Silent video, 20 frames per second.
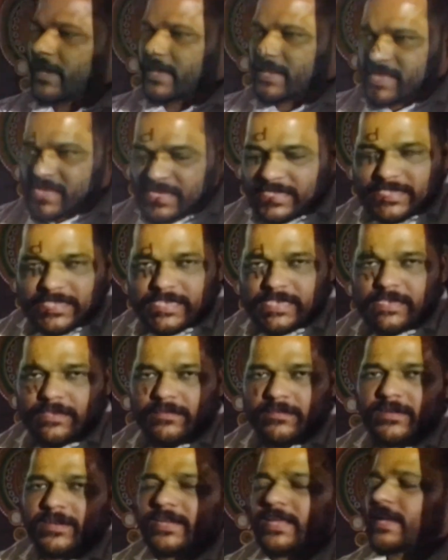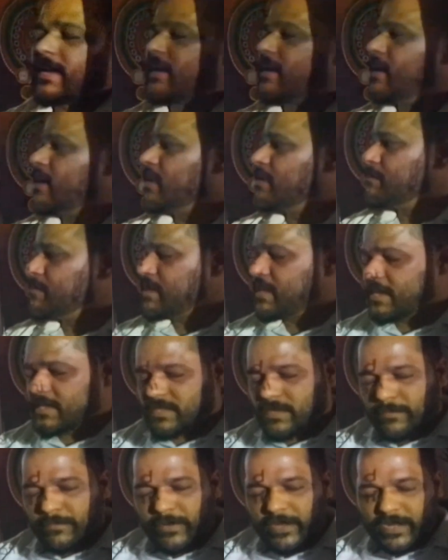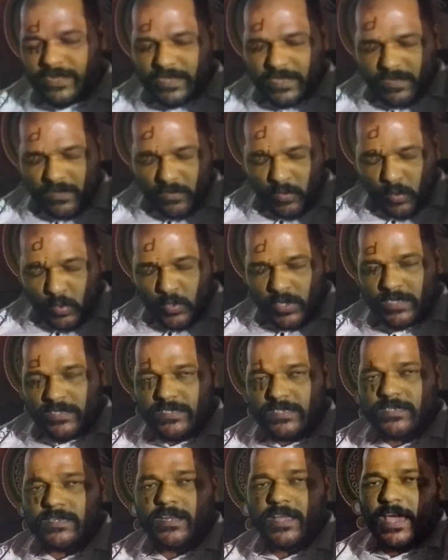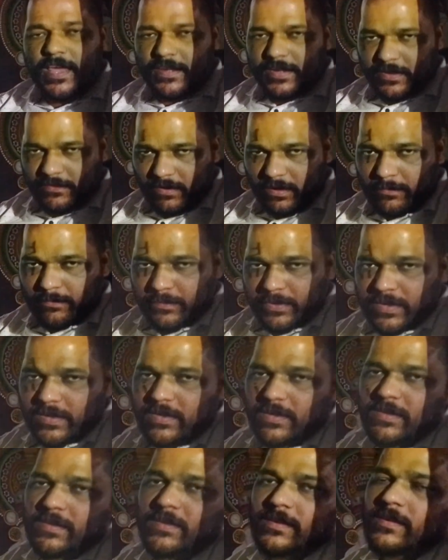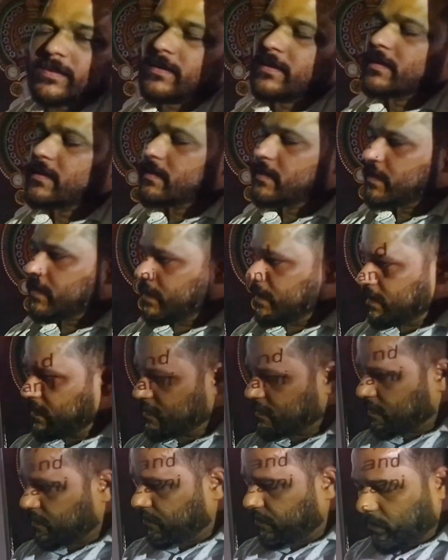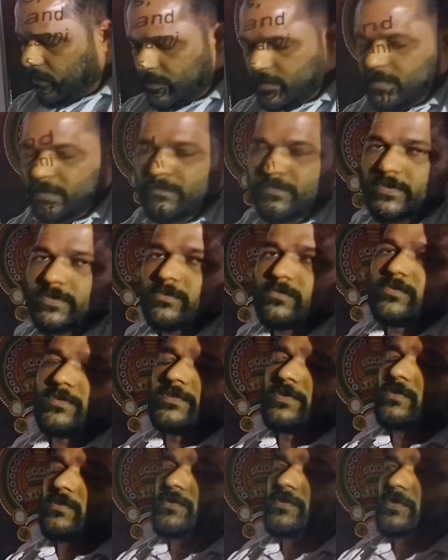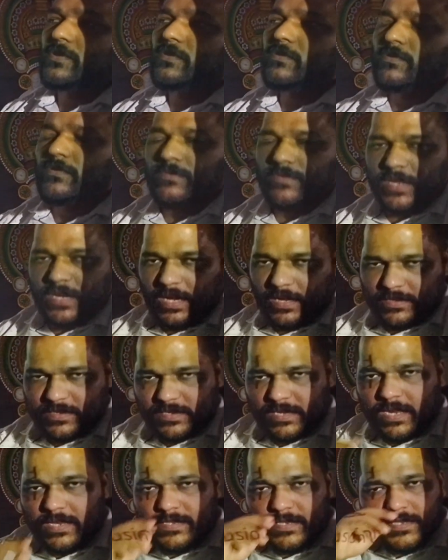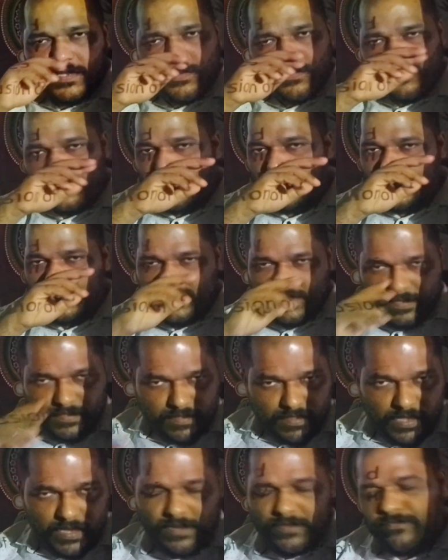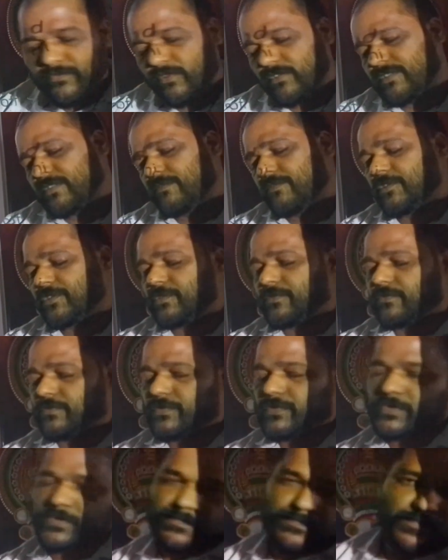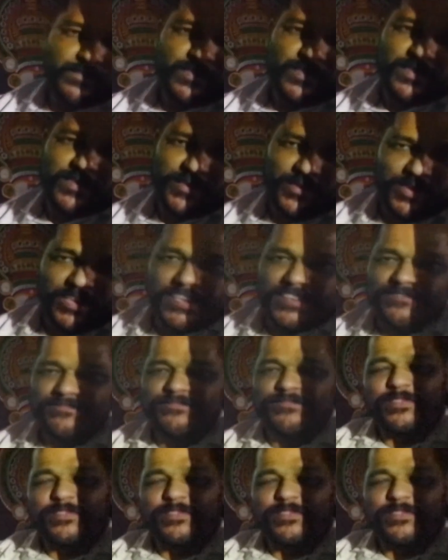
and easy Deccan miniature painting origin and development. Here is the 4 sub schools also. The next classes we will discuss that for sub schools. Okay.